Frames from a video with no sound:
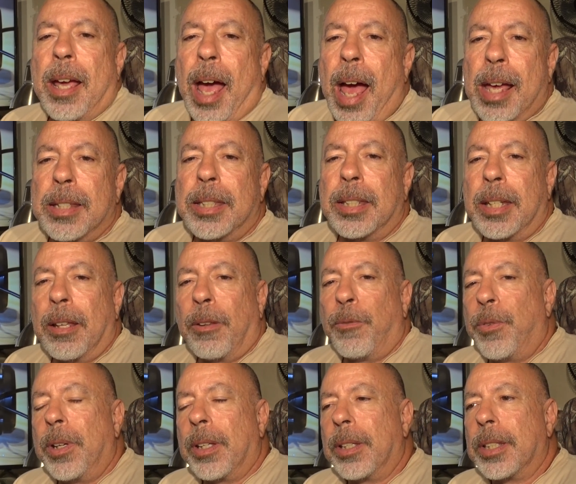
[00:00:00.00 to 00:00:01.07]
I still
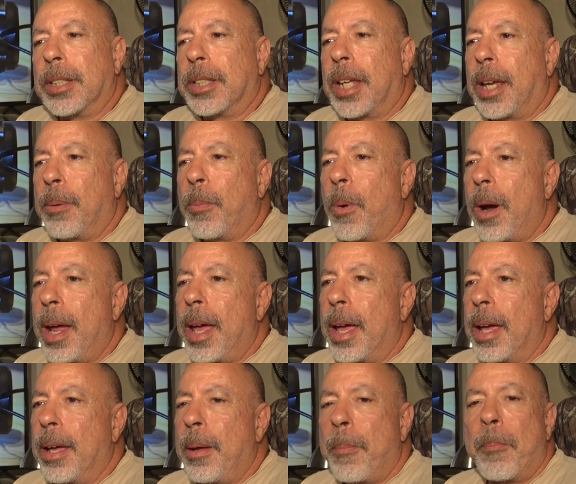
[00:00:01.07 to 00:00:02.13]
feel the same
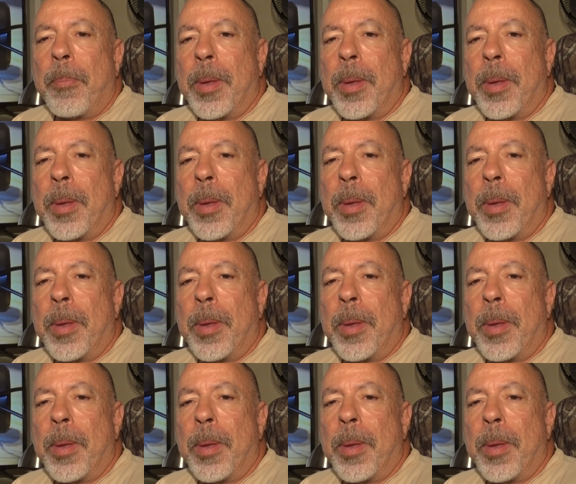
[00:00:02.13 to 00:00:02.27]
way.